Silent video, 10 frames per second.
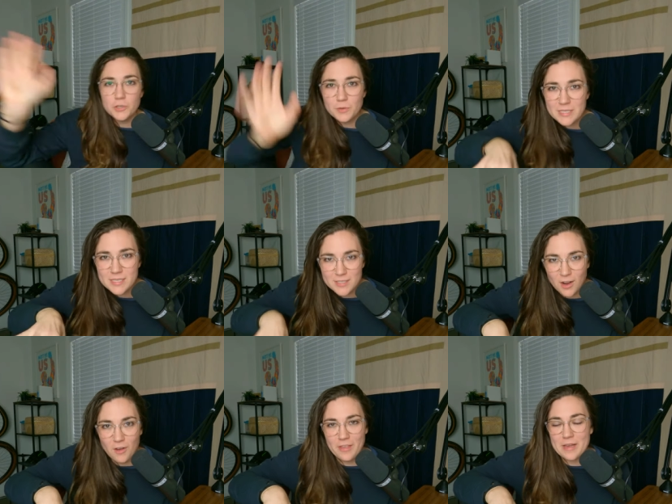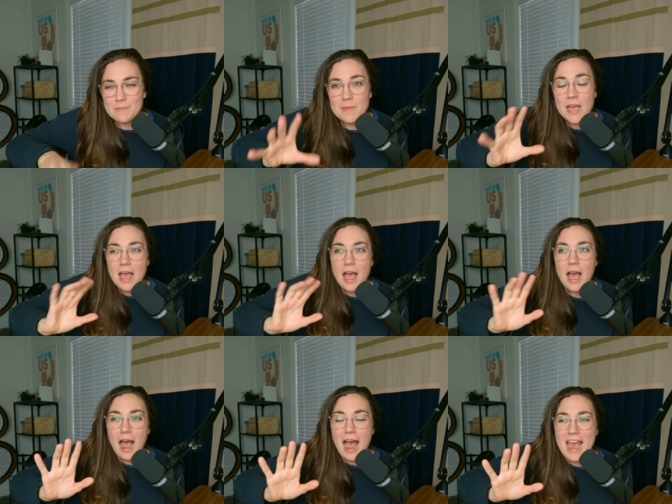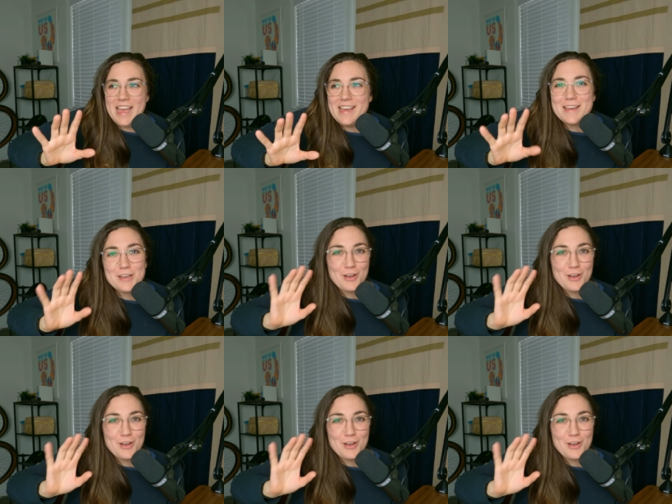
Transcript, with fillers: To install them, I